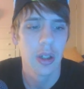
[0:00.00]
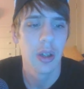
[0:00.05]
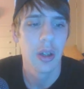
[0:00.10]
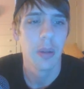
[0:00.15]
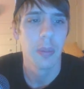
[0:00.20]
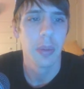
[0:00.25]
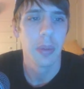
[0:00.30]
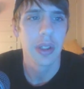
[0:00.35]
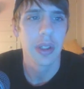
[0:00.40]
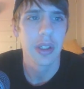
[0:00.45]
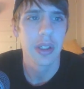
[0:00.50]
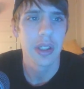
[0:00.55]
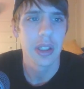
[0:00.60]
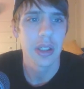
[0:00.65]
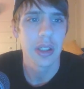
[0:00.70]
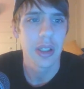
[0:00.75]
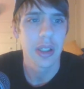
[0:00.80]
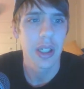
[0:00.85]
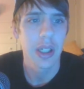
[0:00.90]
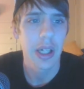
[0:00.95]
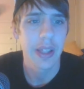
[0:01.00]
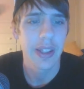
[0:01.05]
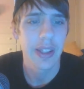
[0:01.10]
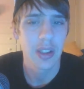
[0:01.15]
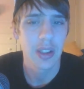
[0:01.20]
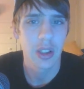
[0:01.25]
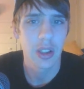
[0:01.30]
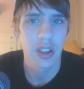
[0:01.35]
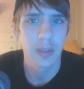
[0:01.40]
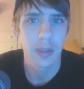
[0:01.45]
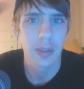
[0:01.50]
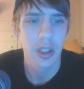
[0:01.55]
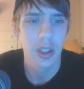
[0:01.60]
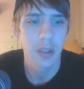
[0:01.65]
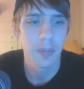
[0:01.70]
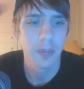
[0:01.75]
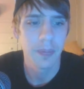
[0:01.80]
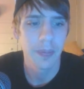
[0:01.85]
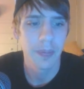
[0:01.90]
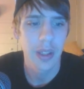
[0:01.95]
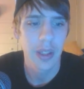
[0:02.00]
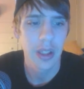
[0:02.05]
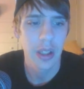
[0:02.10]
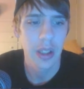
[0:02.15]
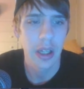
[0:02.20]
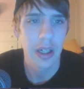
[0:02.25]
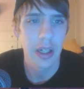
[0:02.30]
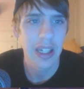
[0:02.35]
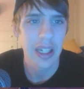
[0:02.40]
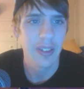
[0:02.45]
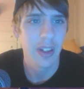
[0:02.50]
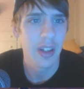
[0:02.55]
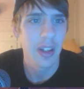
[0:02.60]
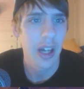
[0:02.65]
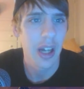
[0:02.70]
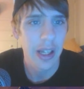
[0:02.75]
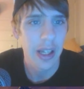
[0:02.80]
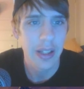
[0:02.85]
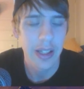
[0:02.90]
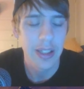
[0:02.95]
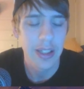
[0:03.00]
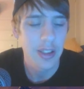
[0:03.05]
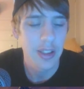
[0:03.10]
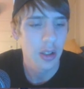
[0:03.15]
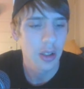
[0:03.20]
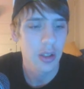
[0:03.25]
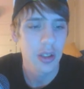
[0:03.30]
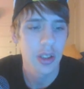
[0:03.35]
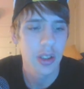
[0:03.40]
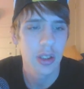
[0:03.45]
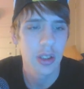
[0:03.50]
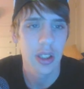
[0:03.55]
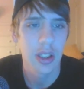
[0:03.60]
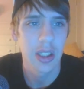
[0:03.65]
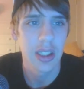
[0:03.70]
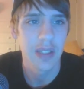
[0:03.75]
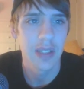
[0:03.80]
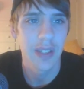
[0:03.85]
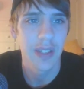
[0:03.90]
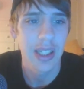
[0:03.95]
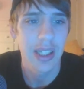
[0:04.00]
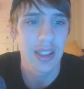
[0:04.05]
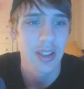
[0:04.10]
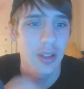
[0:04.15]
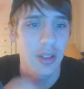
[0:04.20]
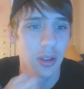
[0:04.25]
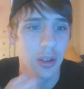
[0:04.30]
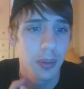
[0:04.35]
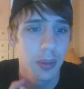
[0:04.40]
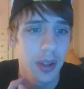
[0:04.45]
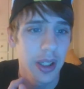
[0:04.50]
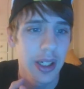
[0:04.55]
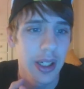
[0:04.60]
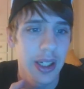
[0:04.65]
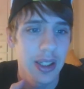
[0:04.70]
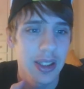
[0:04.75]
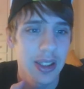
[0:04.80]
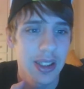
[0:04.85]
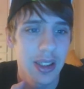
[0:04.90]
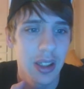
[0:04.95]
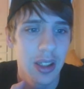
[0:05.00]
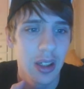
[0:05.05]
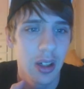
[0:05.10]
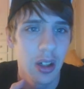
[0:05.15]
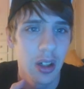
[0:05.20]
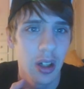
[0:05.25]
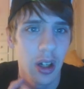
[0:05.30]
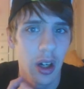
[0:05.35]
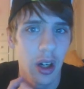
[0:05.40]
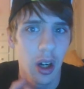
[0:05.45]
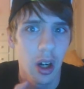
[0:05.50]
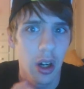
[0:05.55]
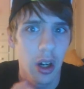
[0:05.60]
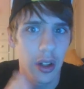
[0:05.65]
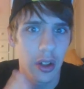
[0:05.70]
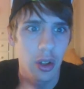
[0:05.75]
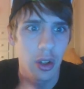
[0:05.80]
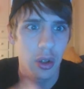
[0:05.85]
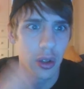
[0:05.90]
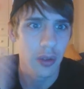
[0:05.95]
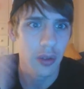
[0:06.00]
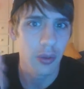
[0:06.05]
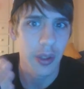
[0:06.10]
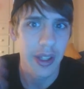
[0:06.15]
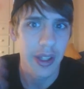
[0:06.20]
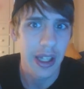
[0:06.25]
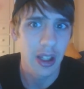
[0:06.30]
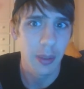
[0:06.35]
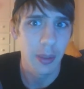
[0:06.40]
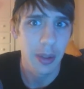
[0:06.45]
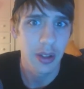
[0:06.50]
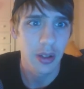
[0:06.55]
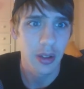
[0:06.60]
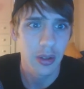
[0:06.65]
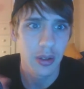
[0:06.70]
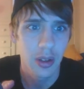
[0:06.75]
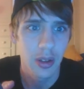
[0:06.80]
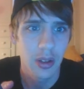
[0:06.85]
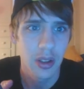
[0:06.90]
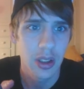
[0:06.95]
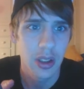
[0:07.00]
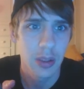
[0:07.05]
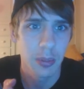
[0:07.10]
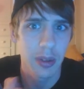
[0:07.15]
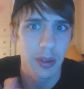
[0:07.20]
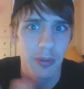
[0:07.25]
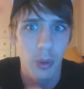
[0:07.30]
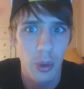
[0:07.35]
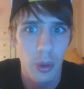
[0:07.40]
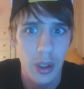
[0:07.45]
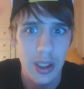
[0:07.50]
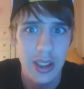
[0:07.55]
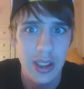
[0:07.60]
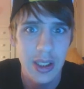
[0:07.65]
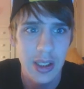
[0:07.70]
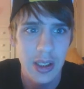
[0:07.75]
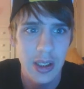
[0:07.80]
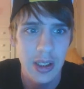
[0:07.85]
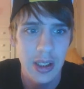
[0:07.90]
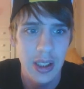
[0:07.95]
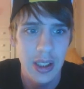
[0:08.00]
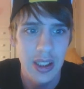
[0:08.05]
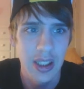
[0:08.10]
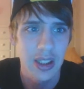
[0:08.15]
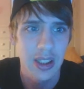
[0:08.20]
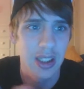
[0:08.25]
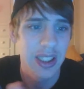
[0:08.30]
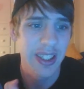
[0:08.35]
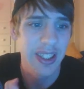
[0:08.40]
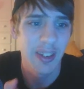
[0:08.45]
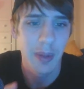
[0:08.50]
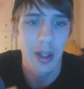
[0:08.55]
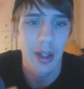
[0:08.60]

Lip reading: But yeah, I think this card's good. I gave it 9 out of 10 stars, because if you guys don't play it on curve with elementals before it, it's just a 7 mana